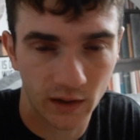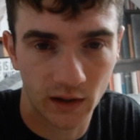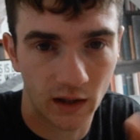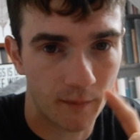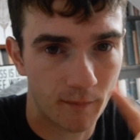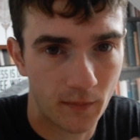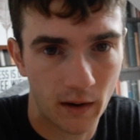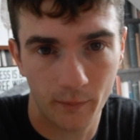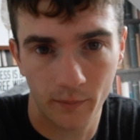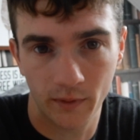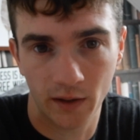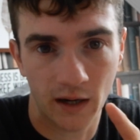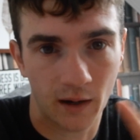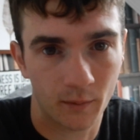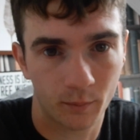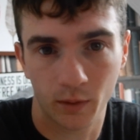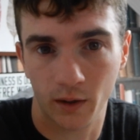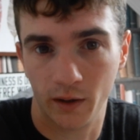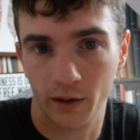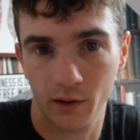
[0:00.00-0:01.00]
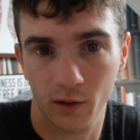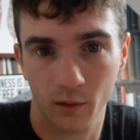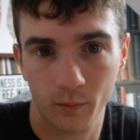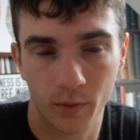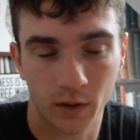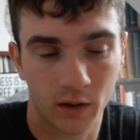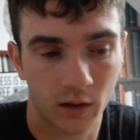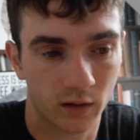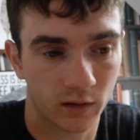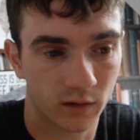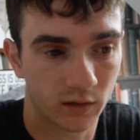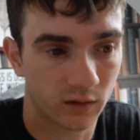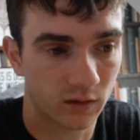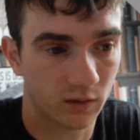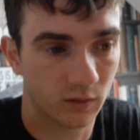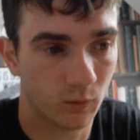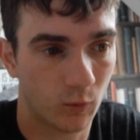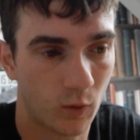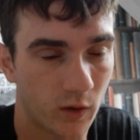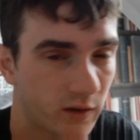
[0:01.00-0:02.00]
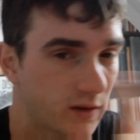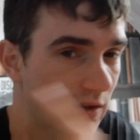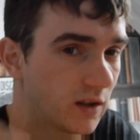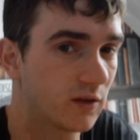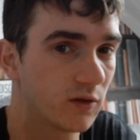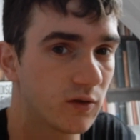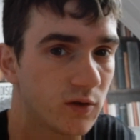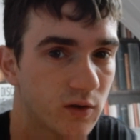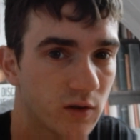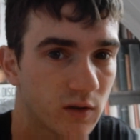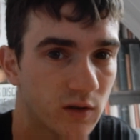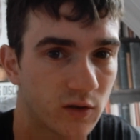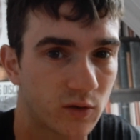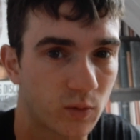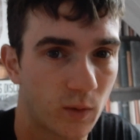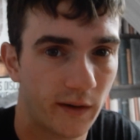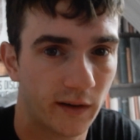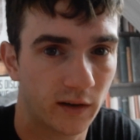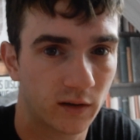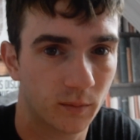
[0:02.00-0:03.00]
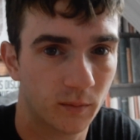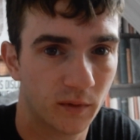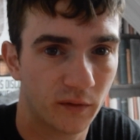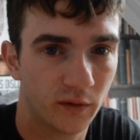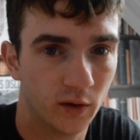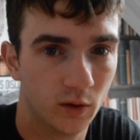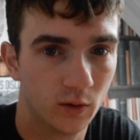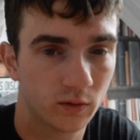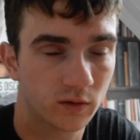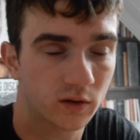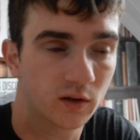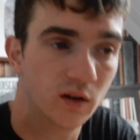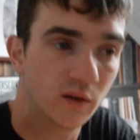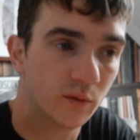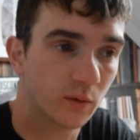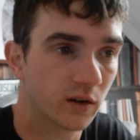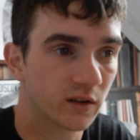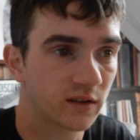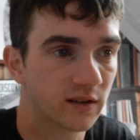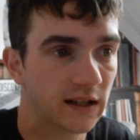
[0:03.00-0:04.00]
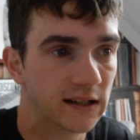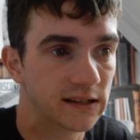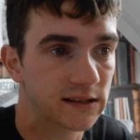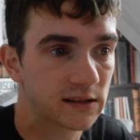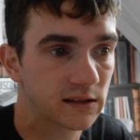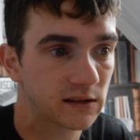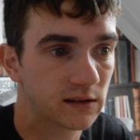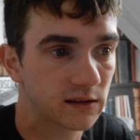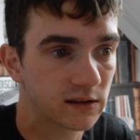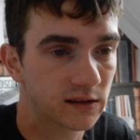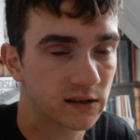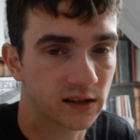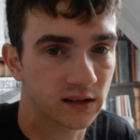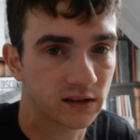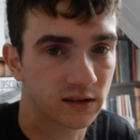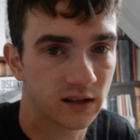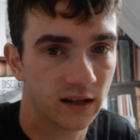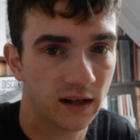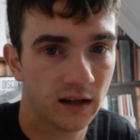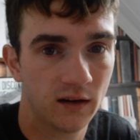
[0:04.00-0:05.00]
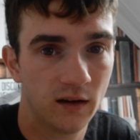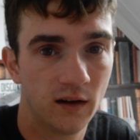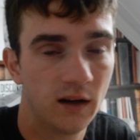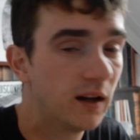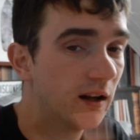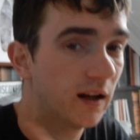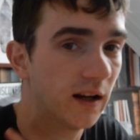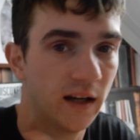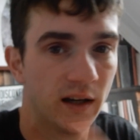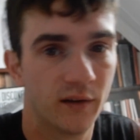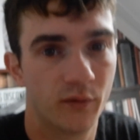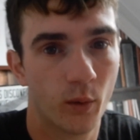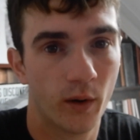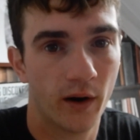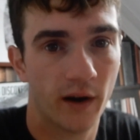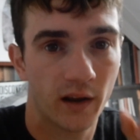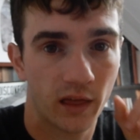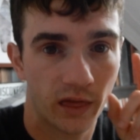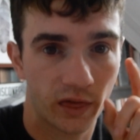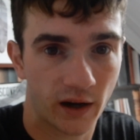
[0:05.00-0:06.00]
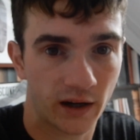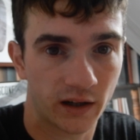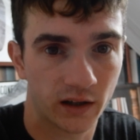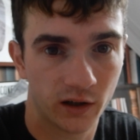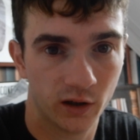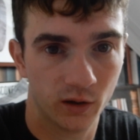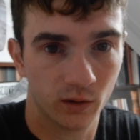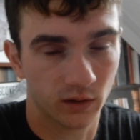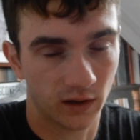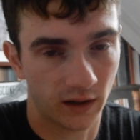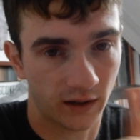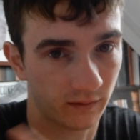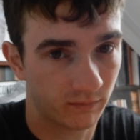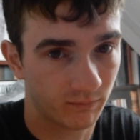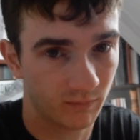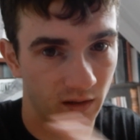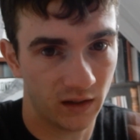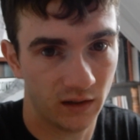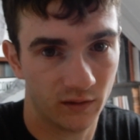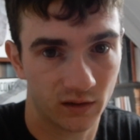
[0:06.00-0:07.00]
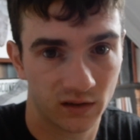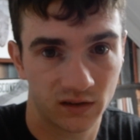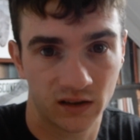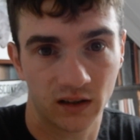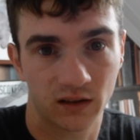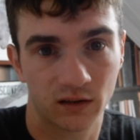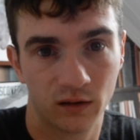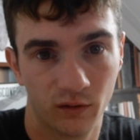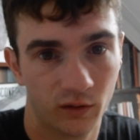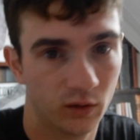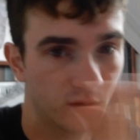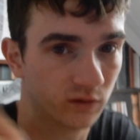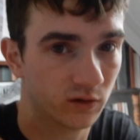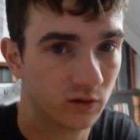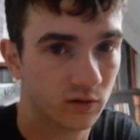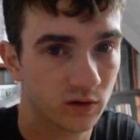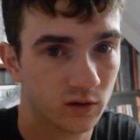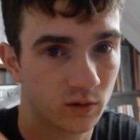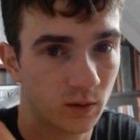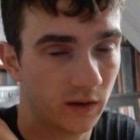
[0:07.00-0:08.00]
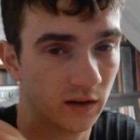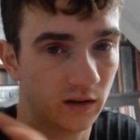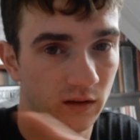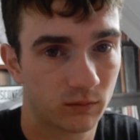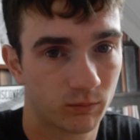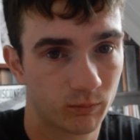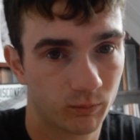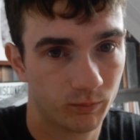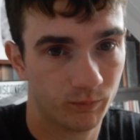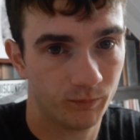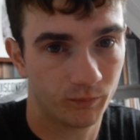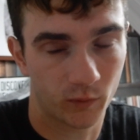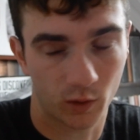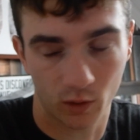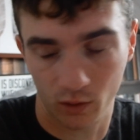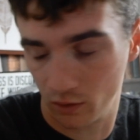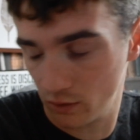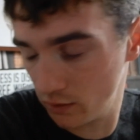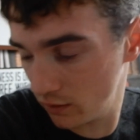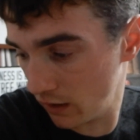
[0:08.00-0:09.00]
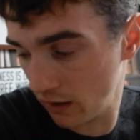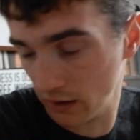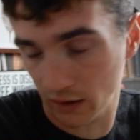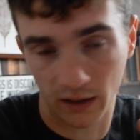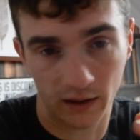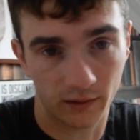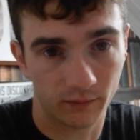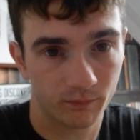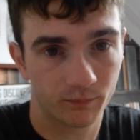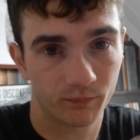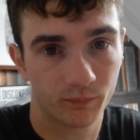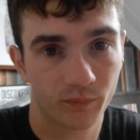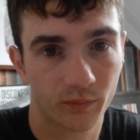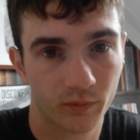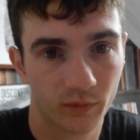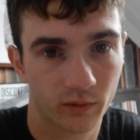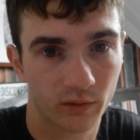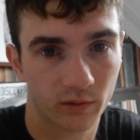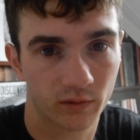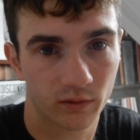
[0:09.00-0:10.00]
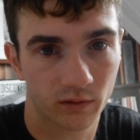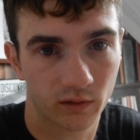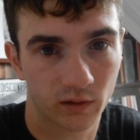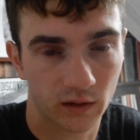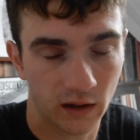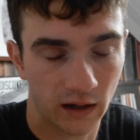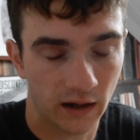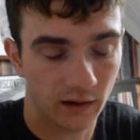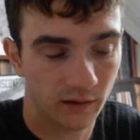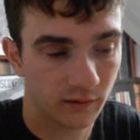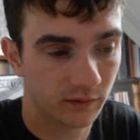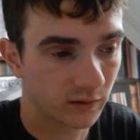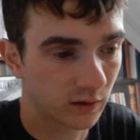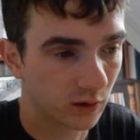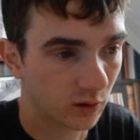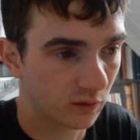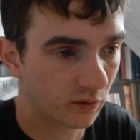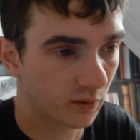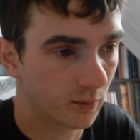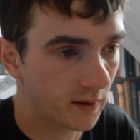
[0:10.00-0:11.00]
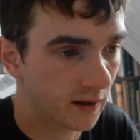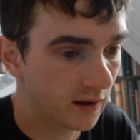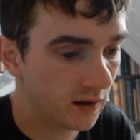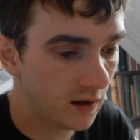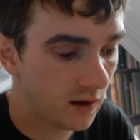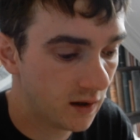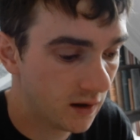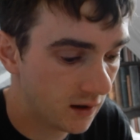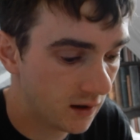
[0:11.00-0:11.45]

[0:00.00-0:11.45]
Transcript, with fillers: that might be the app playing up because one says 120 some views, the other one says 60. Either way, thank you, like either 60 views, 120 is I uh, like yeah, good for me.